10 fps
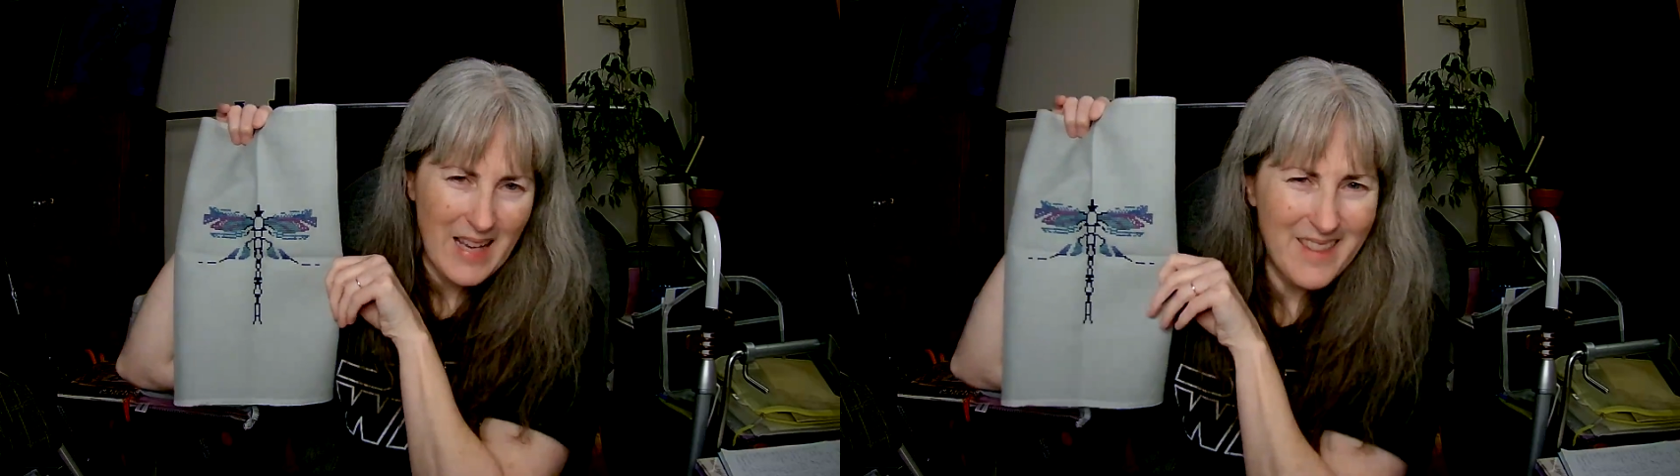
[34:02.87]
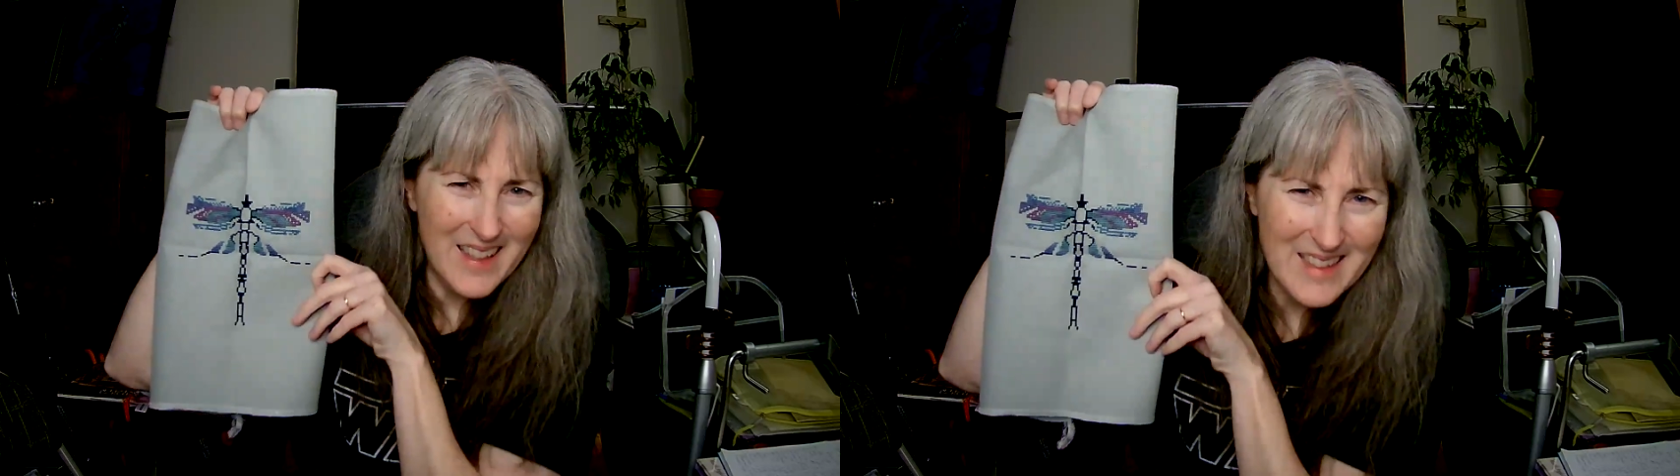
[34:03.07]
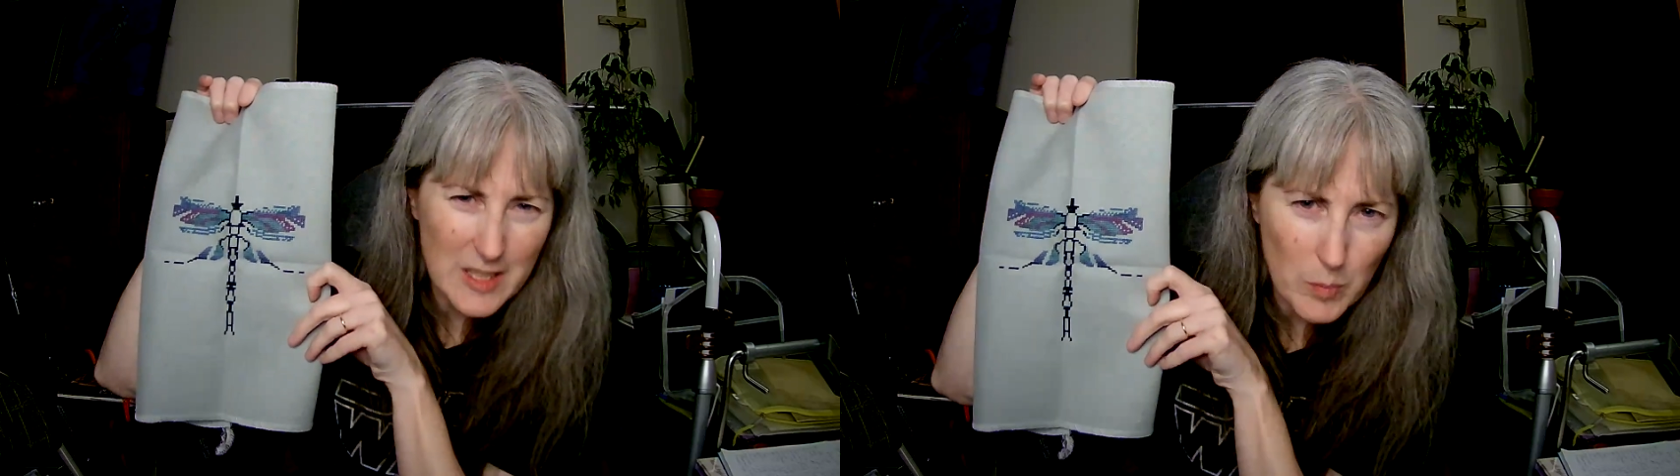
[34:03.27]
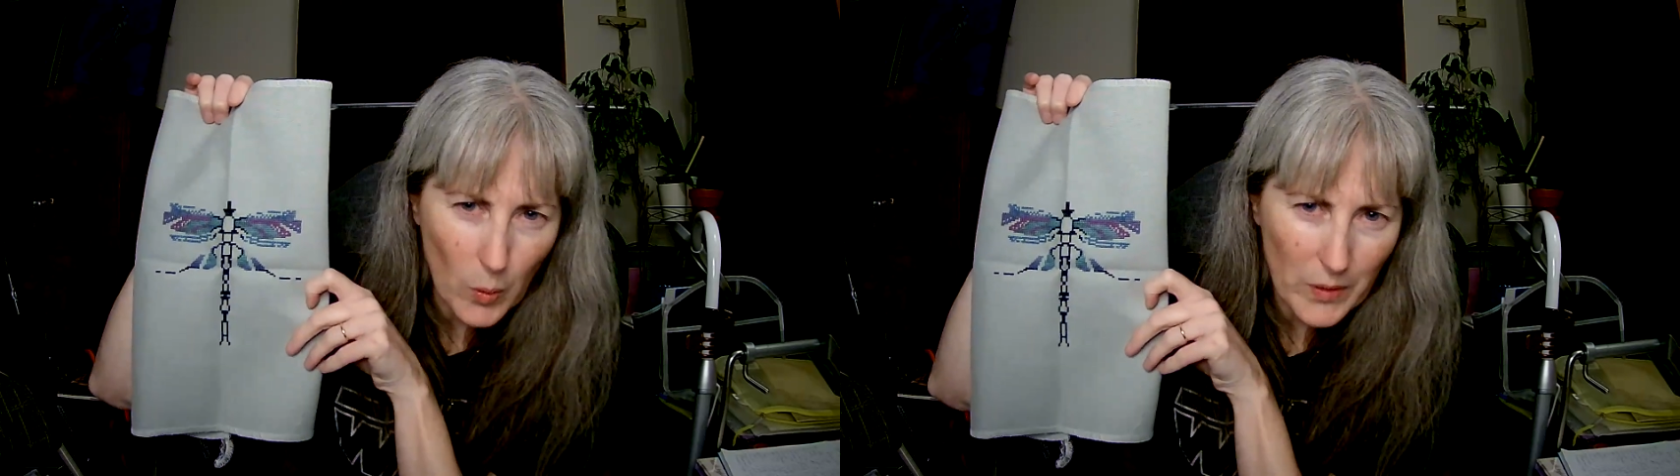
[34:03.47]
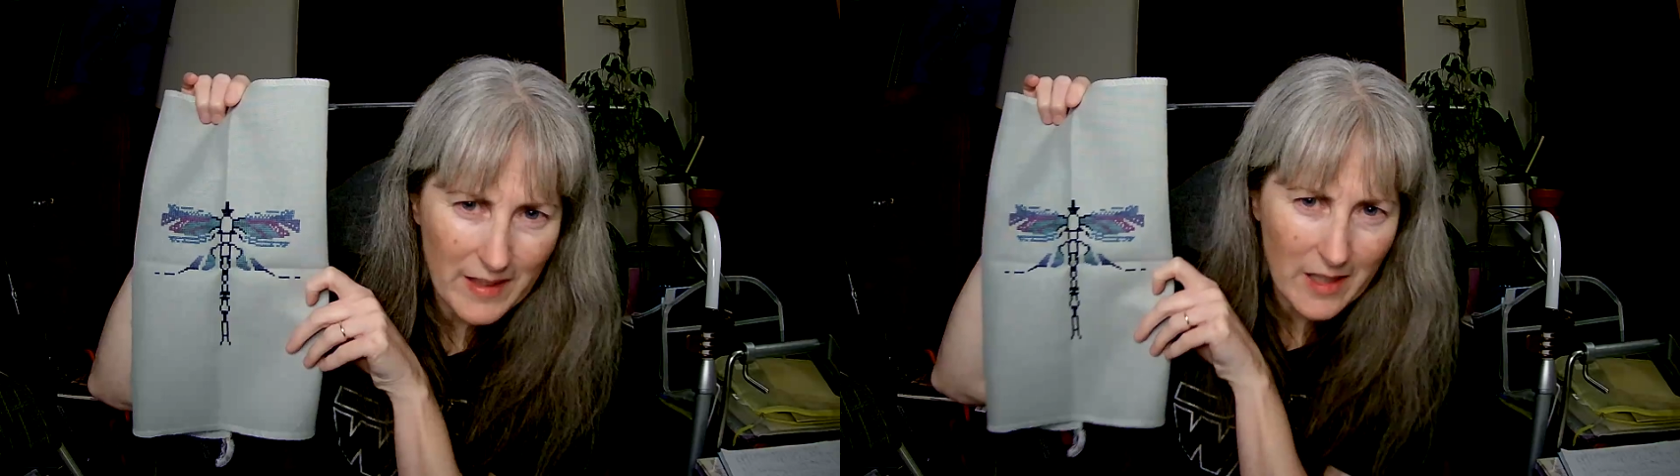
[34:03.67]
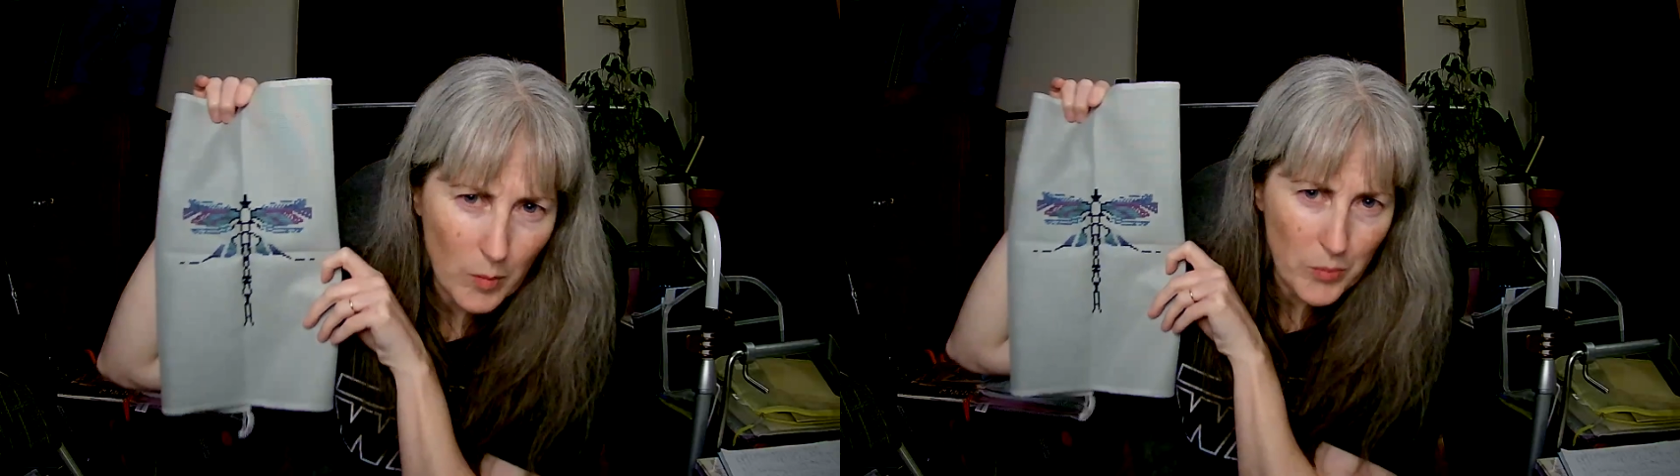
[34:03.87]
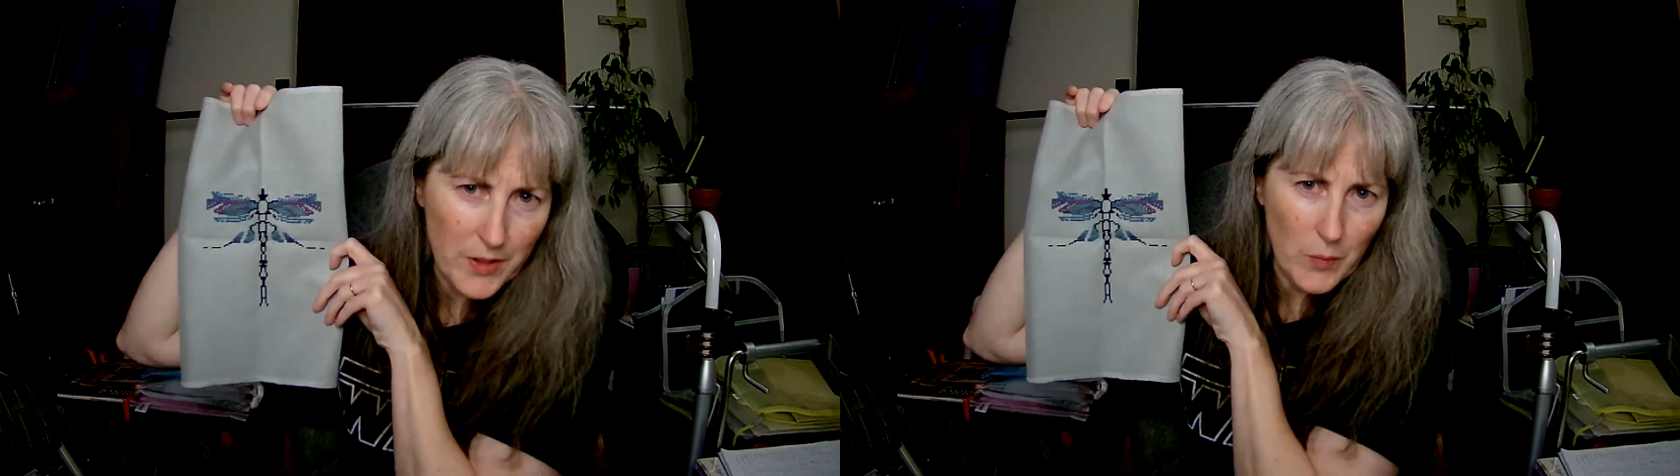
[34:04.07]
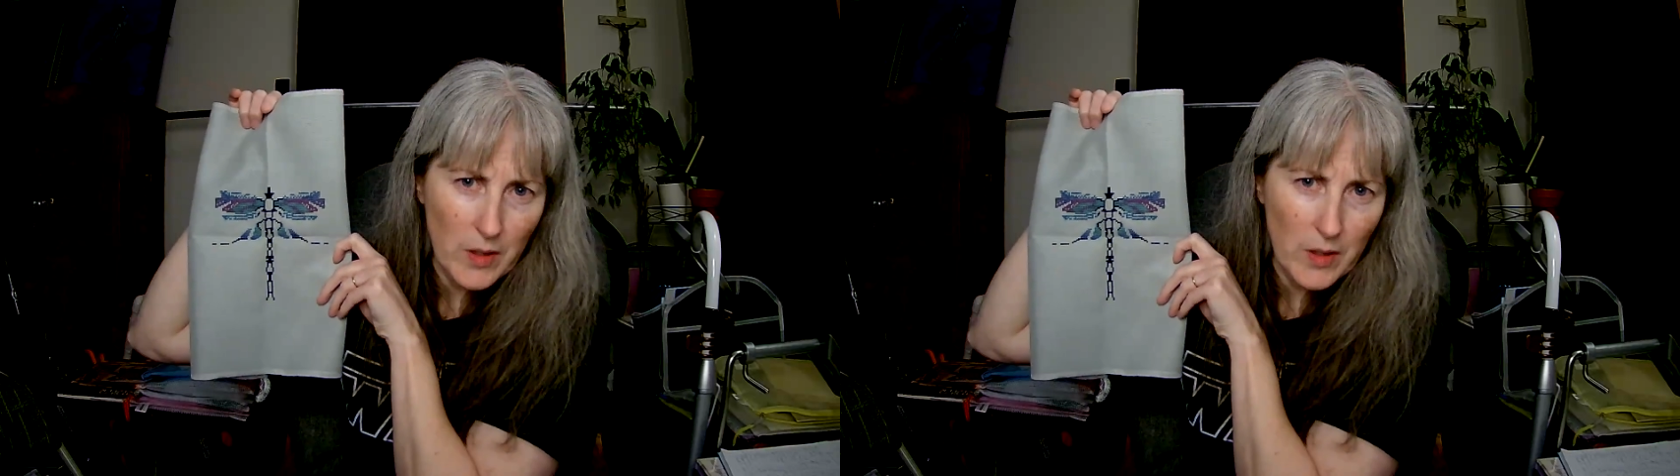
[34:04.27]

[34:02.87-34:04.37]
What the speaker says: I think that's pulling that out pretty